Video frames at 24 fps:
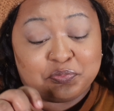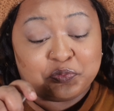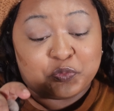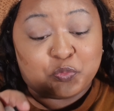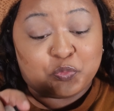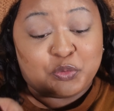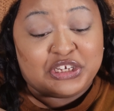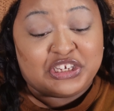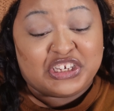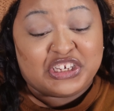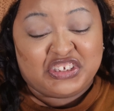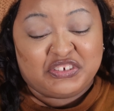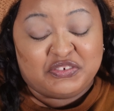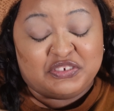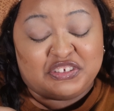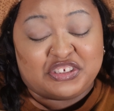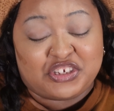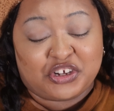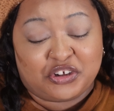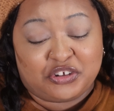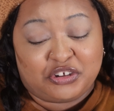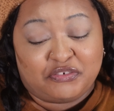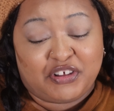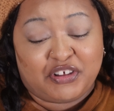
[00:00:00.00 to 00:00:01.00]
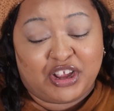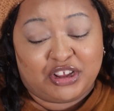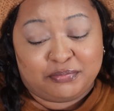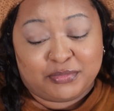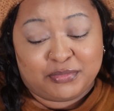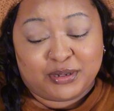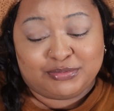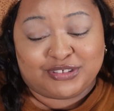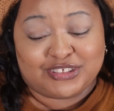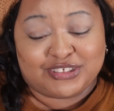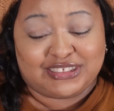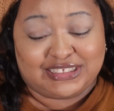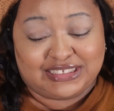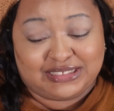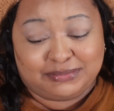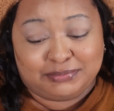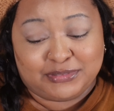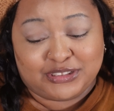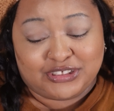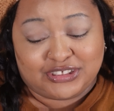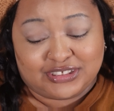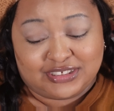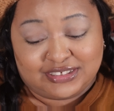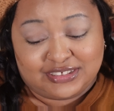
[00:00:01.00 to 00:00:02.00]
We turn the volume up just a
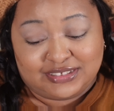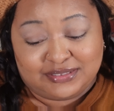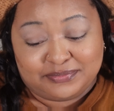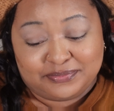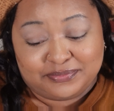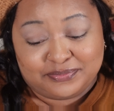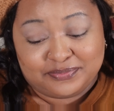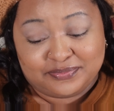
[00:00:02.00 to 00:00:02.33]
smidgen.